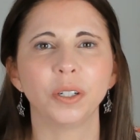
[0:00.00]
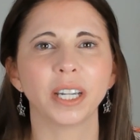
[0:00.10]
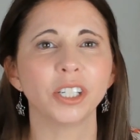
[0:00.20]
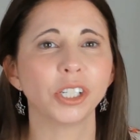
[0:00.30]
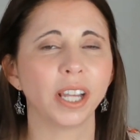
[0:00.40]
you
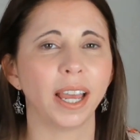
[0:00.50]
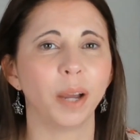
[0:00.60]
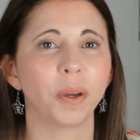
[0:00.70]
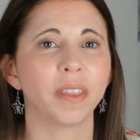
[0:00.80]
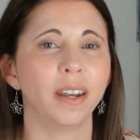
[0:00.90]
can
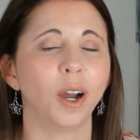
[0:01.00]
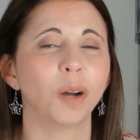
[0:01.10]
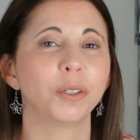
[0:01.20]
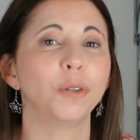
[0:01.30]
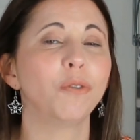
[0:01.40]
share with then
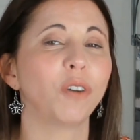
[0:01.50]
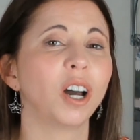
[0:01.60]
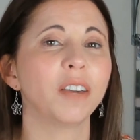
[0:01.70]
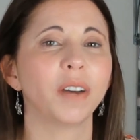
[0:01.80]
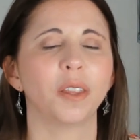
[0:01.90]
up to
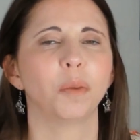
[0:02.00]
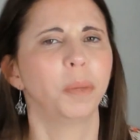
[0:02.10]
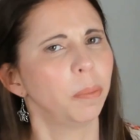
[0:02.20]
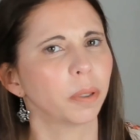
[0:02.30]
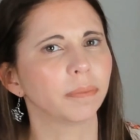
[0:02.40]
five other
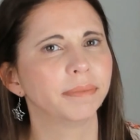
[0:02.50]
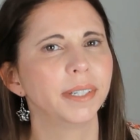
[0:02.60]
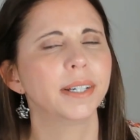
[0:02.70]
people.